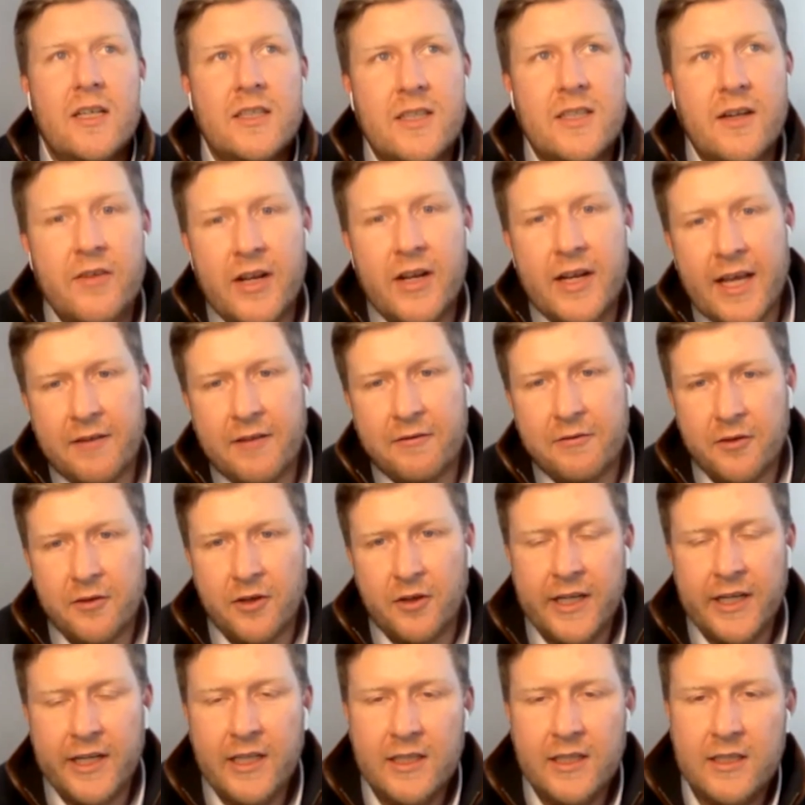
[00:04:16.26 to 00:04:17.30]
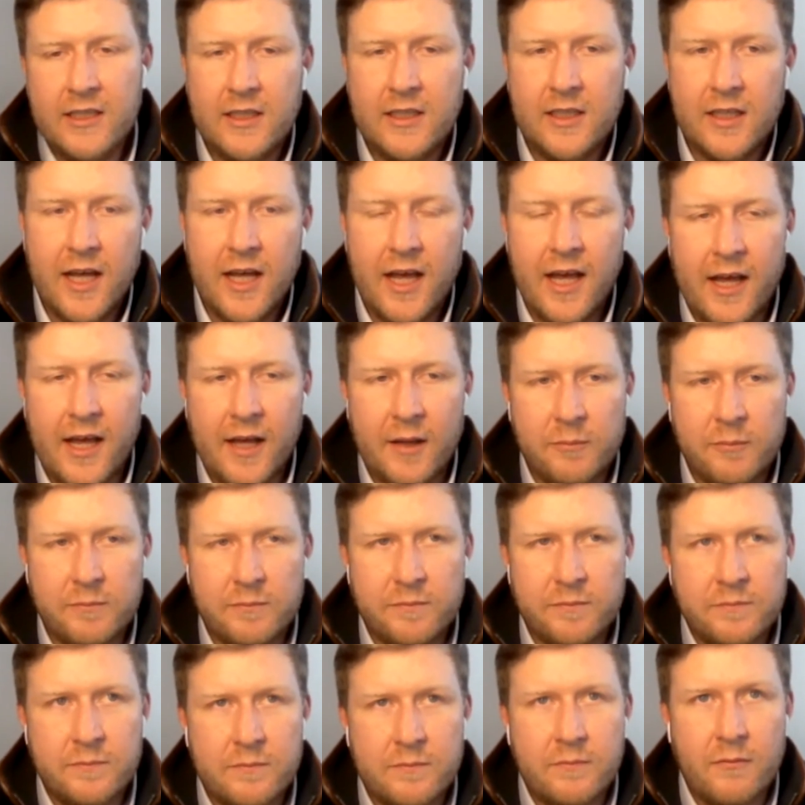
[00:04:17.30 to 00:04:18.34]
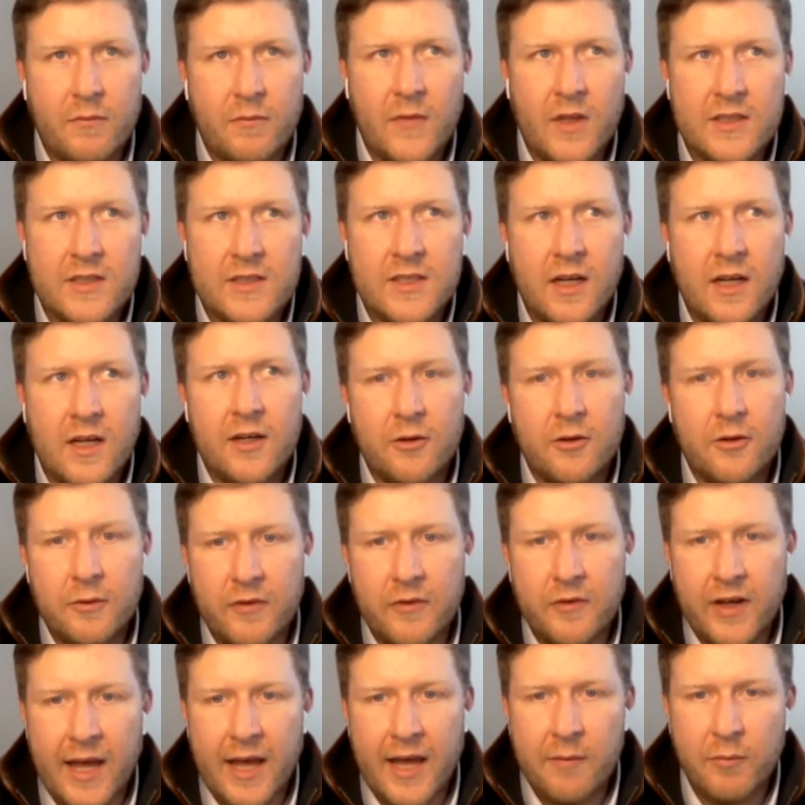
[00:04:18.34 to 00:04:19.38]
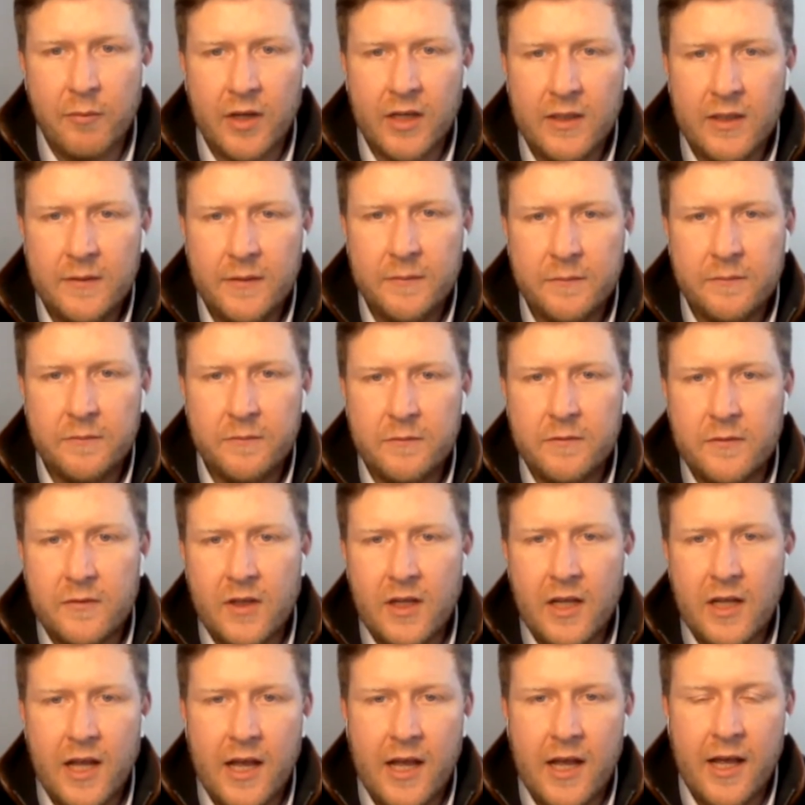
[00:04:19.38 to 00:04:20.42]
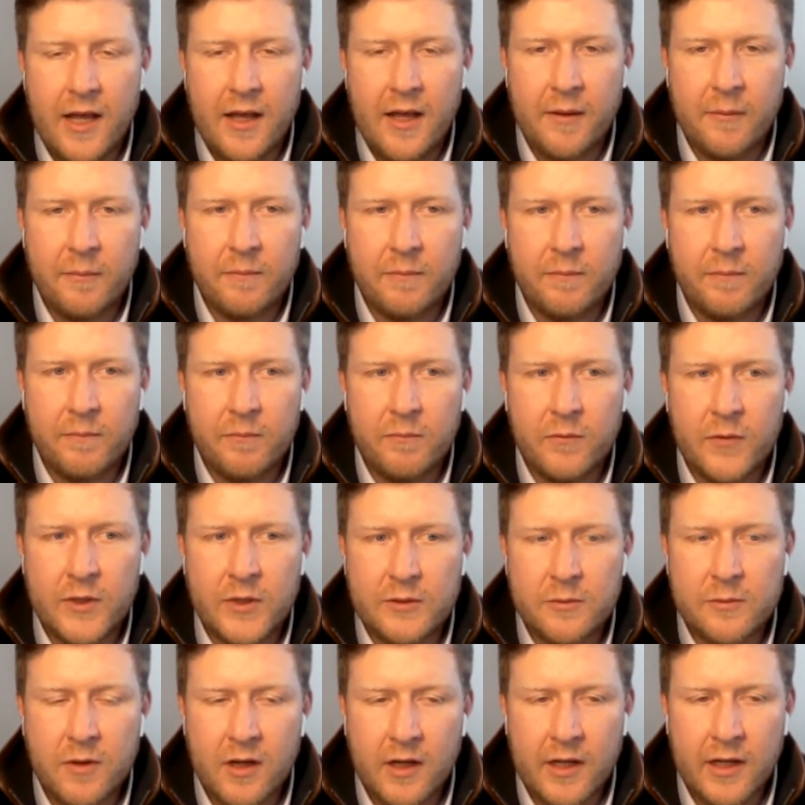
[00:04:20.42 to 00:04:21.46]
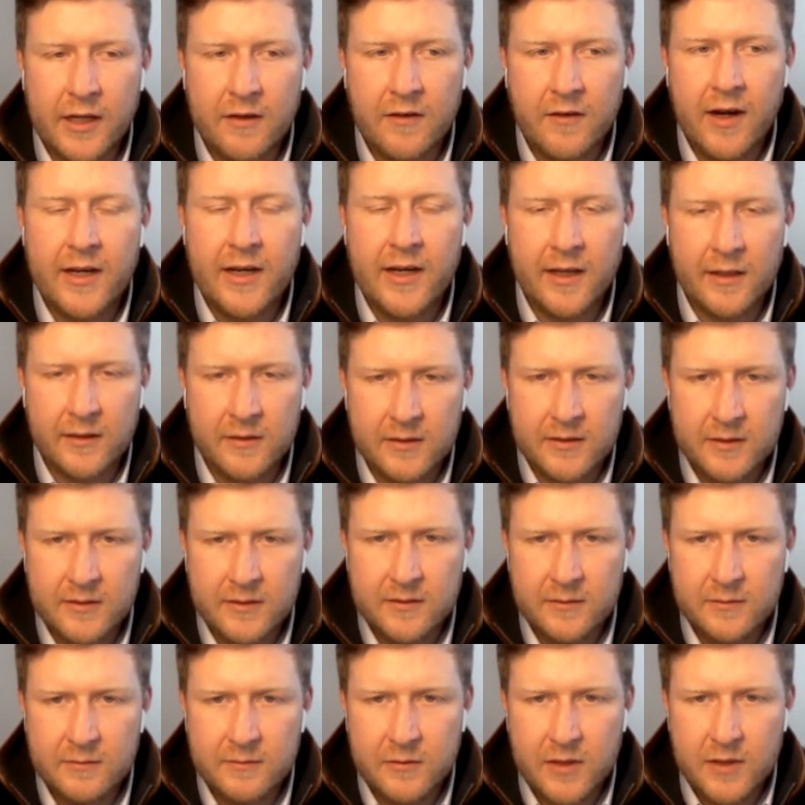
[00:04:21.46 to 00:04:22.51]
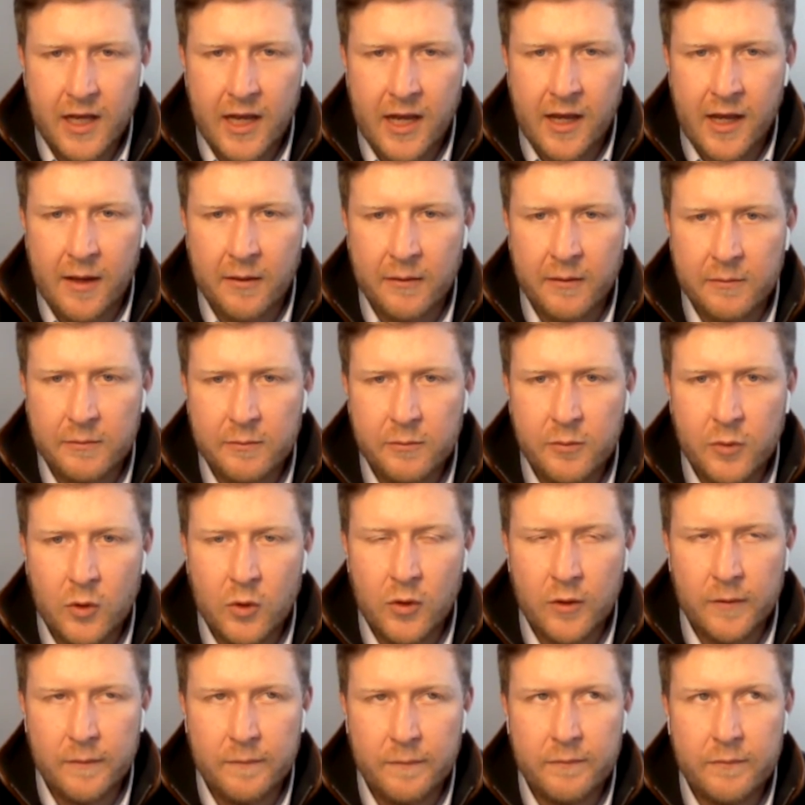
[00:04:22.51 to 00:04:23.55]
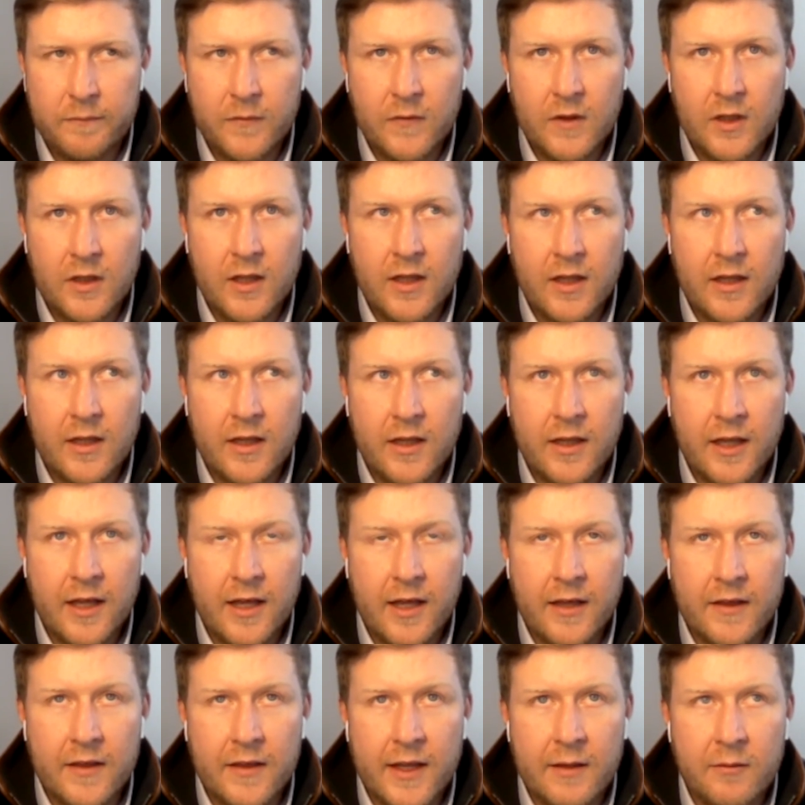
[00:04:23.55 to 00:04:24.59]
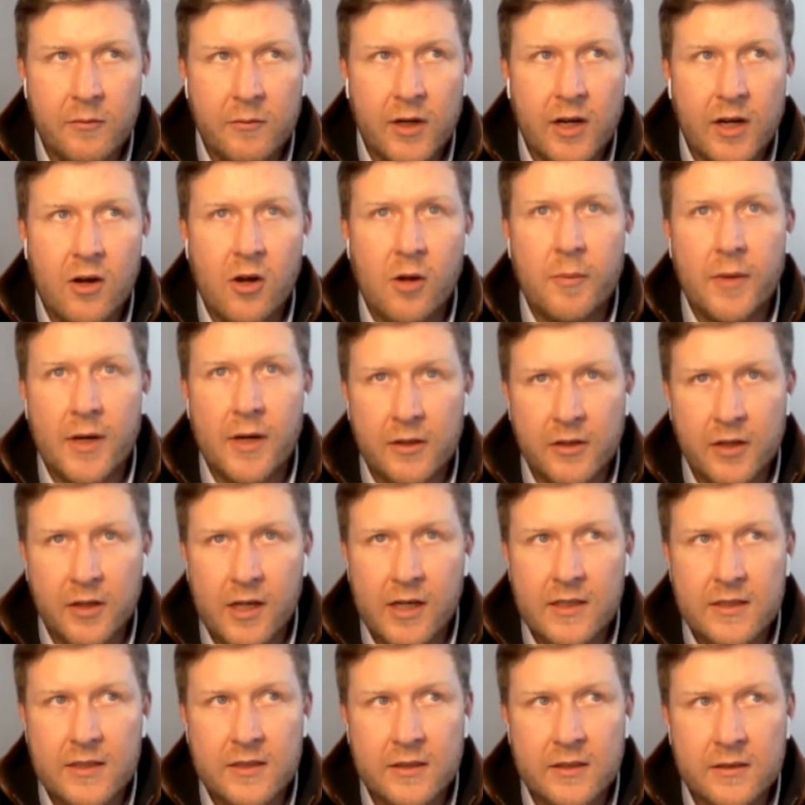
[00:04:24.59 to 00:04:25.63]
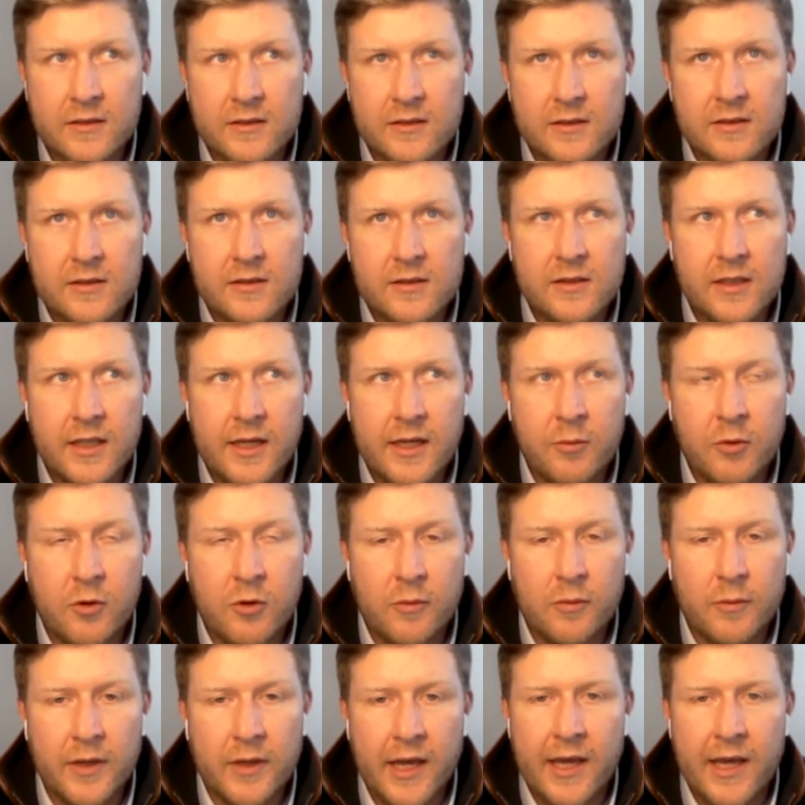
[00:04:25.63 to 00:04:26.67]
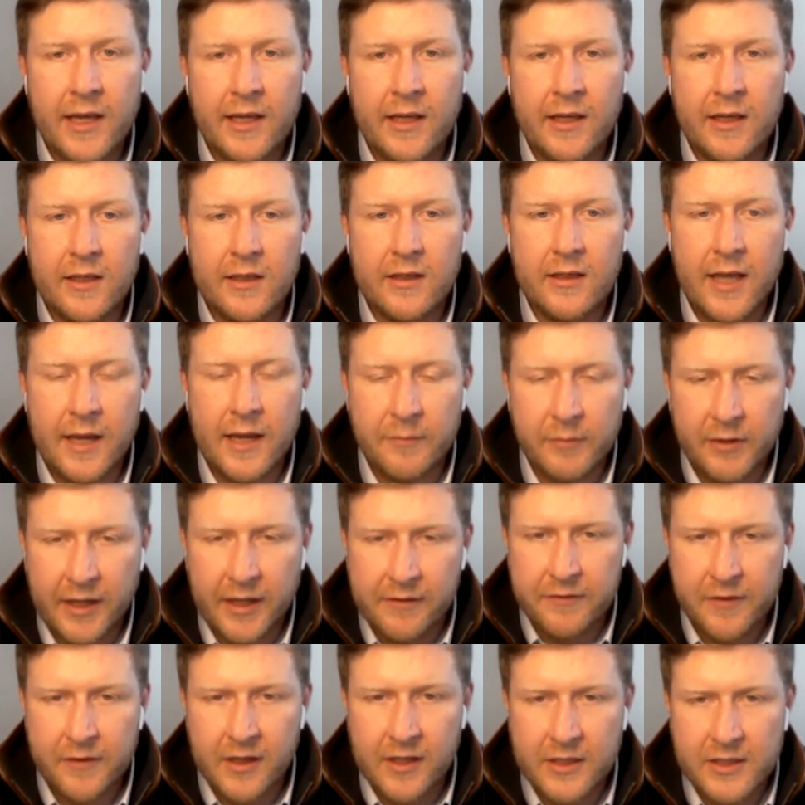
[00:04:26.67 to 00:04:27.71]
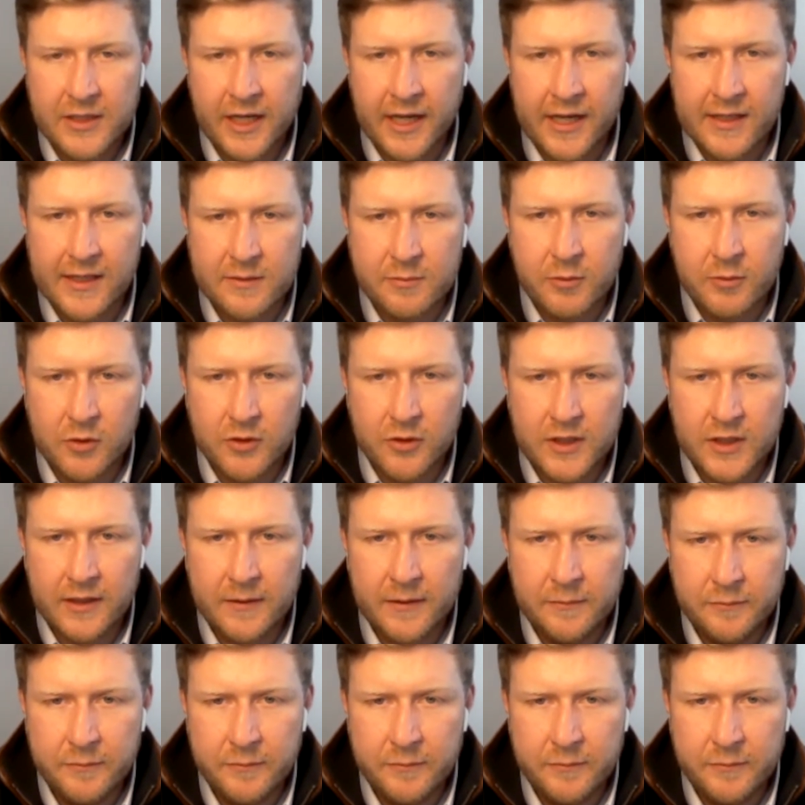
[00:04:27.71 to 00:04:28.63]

So I've only had 3. Started off with a Lamba, which my granddad bought. Then when I got my own license, he bought me a MK38 Sporter.